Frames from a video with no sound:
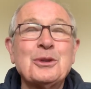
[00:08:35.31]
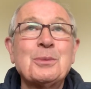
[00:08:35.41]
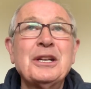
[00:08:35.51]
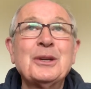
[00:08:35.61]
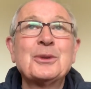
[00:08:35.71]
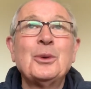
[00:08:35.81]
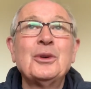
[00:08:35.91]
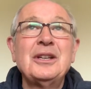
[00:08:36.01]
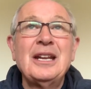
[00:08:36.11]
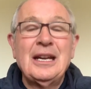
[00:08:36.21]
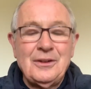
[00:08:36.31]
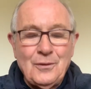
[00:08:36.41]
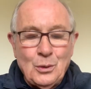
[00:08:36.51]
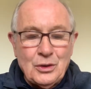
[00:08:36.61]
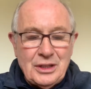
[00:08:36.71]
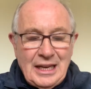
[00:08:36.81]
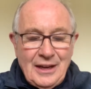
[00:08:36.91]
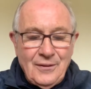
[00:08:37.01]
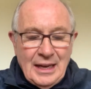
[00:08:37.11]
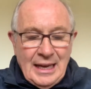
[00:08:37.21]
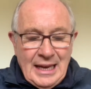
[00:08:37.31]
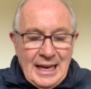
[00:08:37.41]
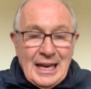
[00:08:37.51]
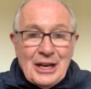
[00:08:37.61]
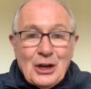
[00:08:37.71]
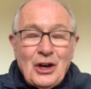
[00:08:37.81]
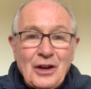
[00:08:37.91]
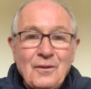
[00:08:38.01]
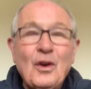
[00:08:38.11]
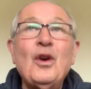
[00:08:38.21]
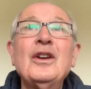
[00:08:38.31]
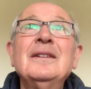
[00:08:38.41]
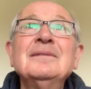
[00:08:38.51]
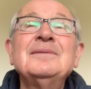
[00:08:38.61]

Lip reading: Brian Cronin, and of course they have Cathal Vaughan,